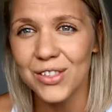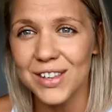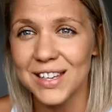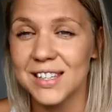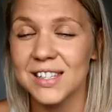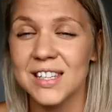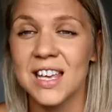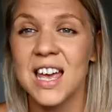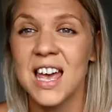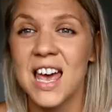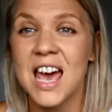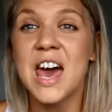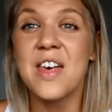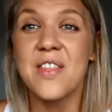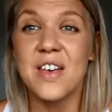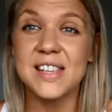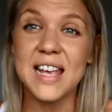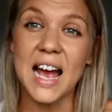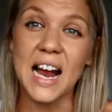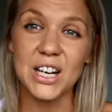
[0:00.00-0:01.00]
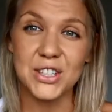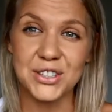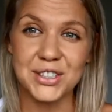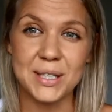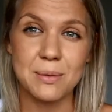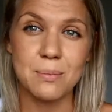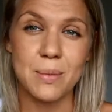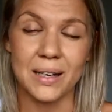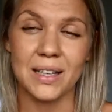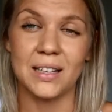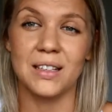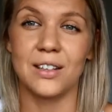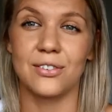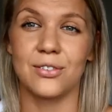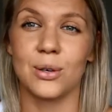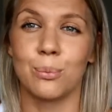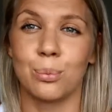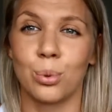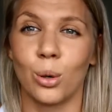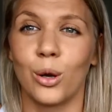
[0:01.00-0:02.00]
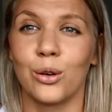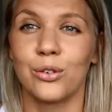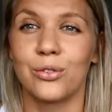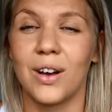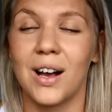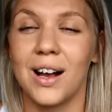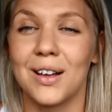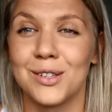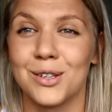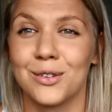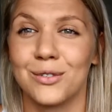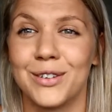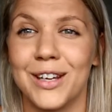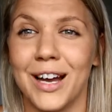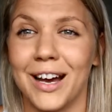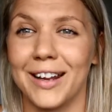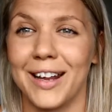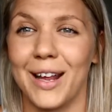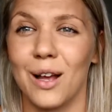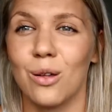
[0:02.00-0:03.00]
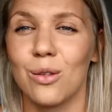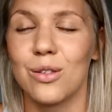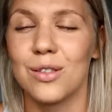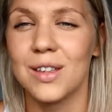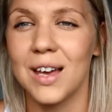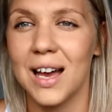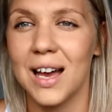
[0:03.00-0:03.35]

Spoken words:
There's actually many different profiles of gut health.